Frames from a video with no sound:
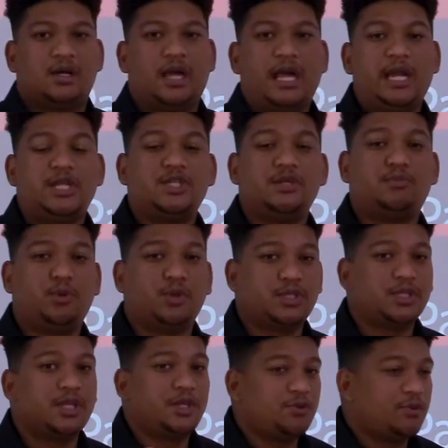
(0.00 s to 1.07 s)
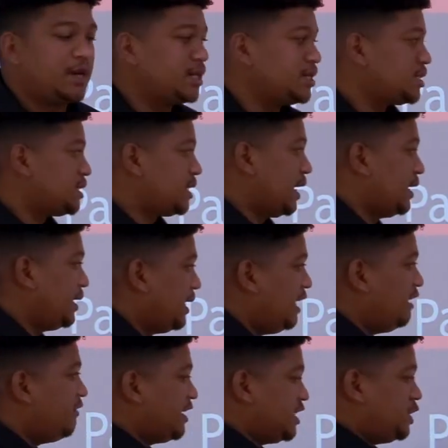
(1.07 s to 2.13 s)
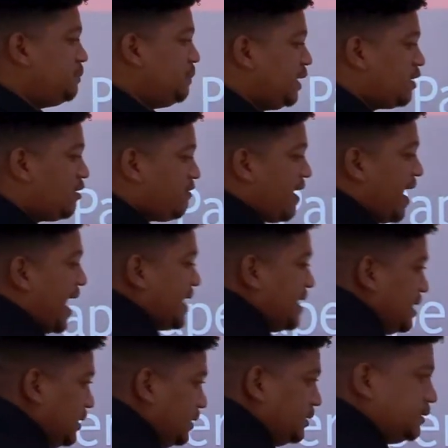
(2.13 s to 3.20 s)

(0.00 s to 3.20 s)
It is important that you understand, if I speak of higher,